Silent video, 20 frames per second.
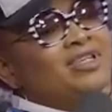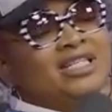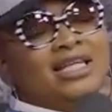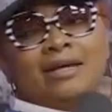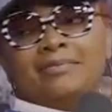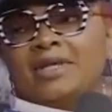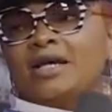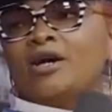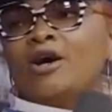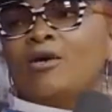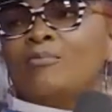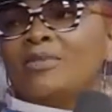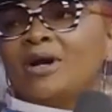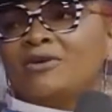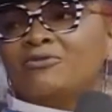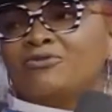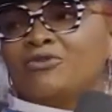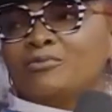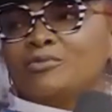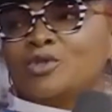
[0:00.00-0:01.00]
time they come
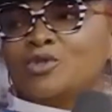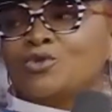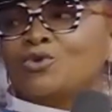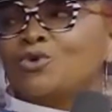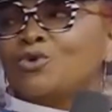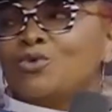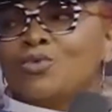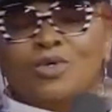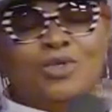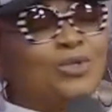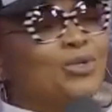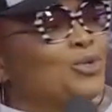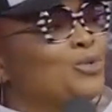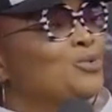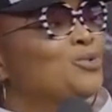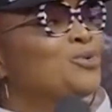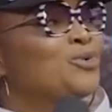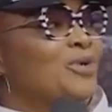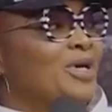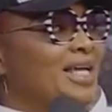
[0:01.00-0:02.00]
back from school with
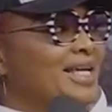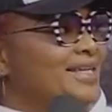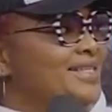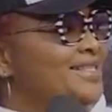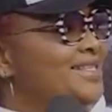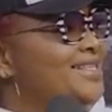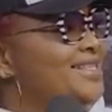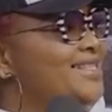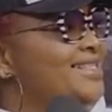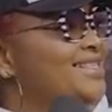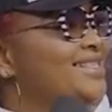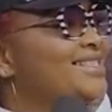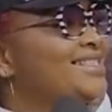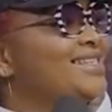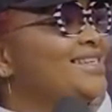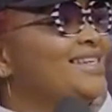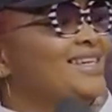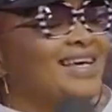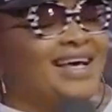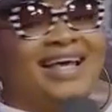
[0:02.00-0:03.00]
good grades
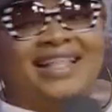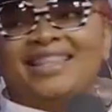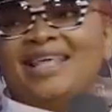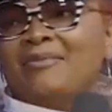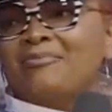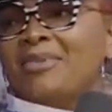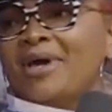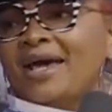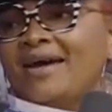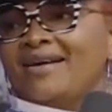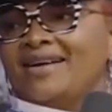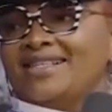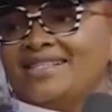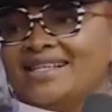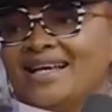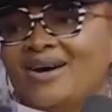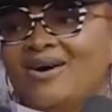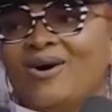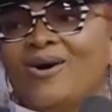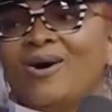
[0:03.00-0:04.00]
and their parents
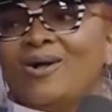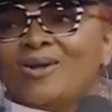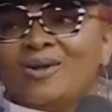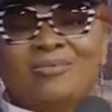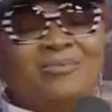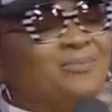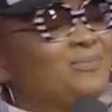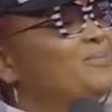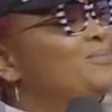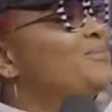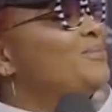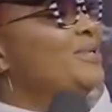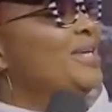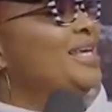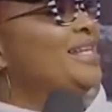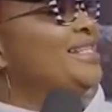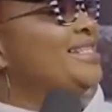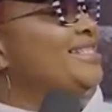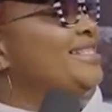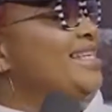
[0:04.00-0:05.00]
are all up
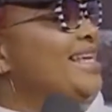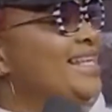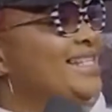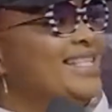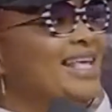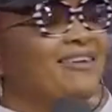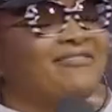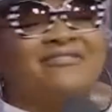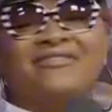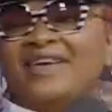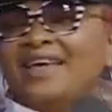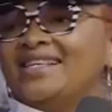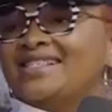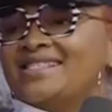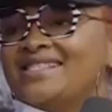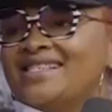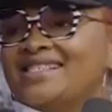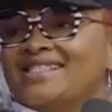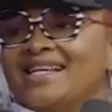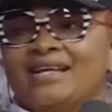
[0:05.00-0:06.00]
in their faces